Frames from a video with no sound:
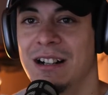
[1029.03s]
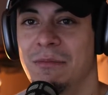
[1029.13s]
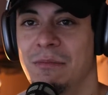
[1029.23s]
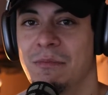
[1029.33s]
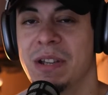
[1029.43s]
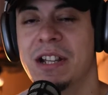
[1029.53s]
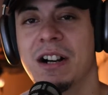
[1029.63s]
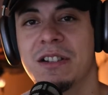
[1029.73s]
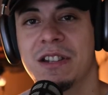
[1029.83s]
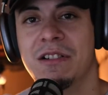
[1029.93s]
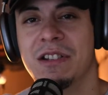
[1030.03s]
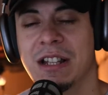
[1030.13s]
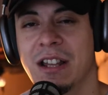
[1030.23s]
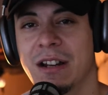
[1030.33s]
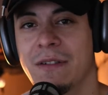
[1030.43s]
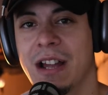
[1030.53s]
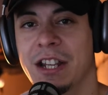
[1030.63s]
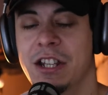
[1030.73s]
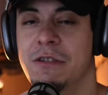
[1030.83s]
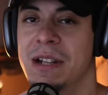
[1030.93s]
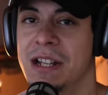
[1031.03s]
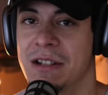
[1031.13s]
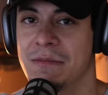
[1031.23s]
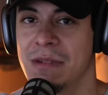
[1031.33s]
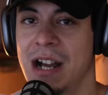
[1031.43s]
because there's a lot of ecumenism